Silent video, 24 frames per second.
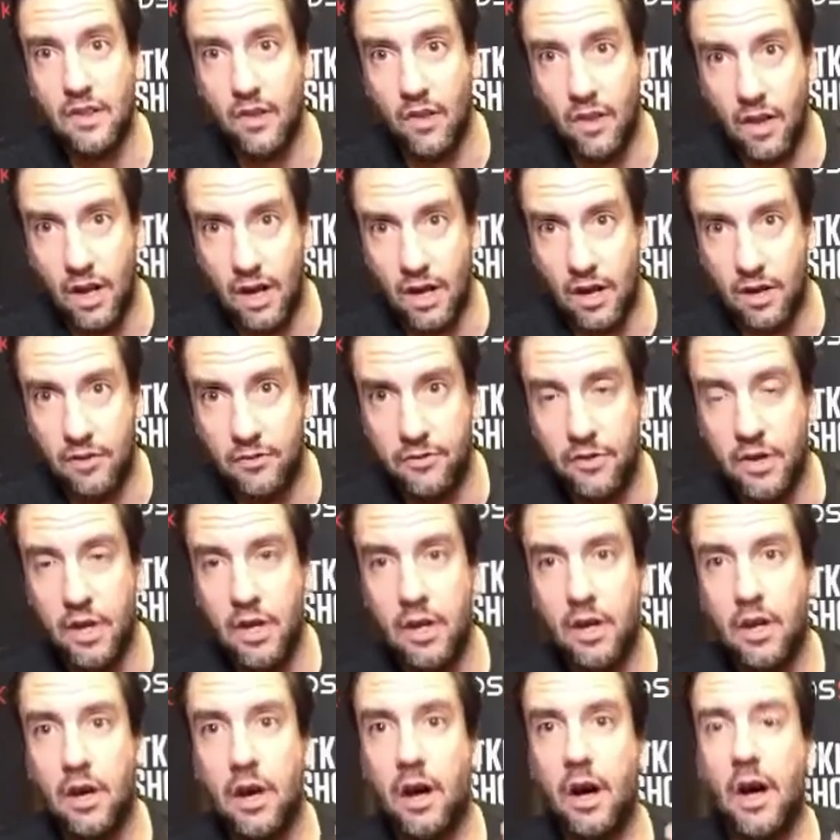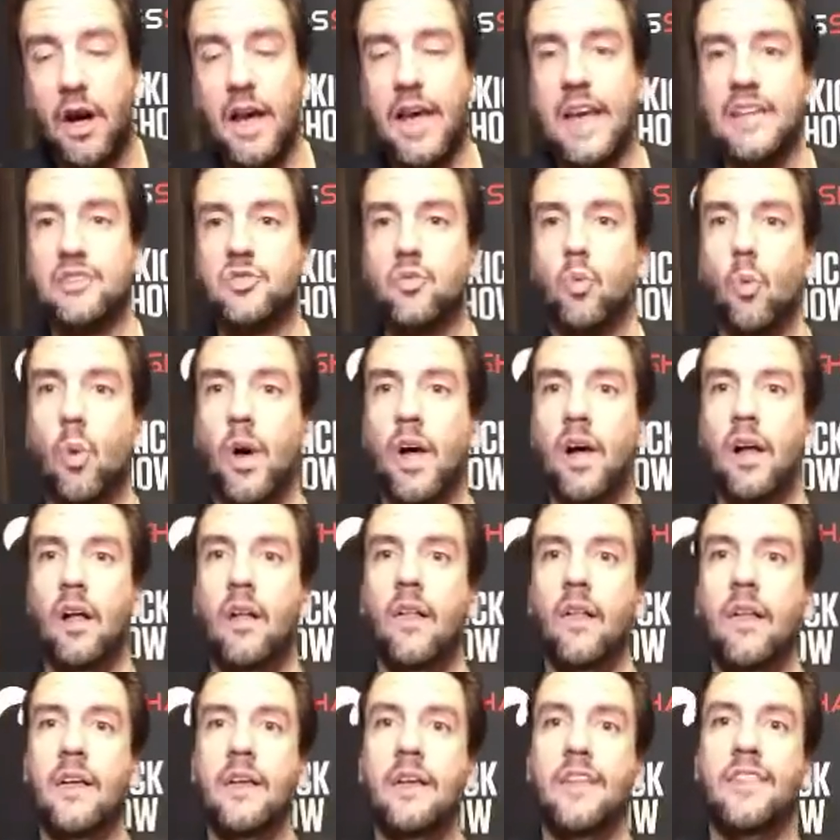love uh, as
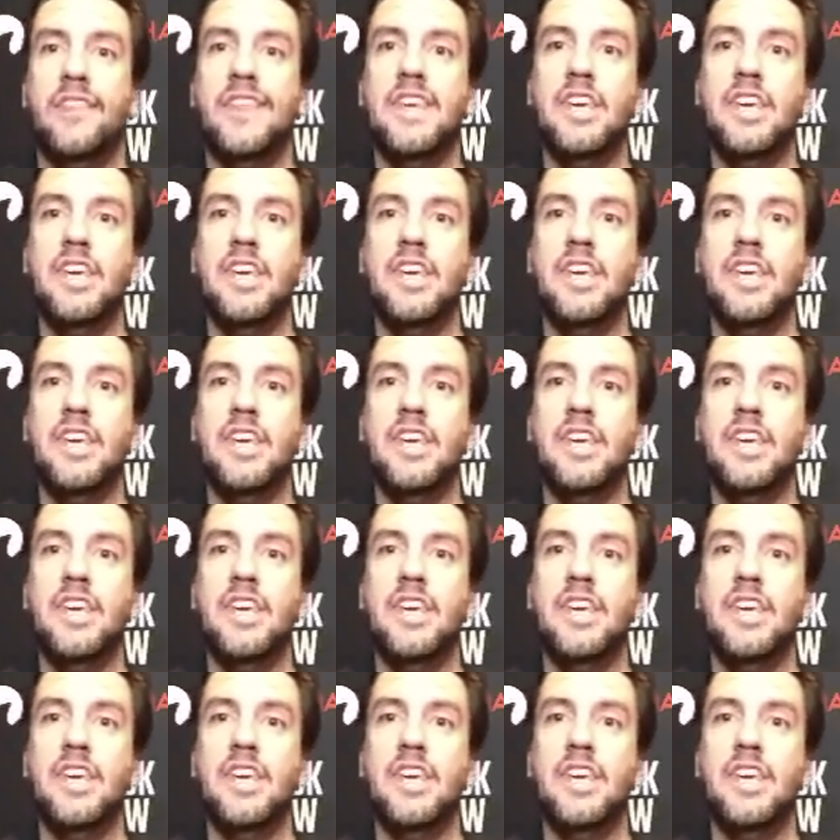well,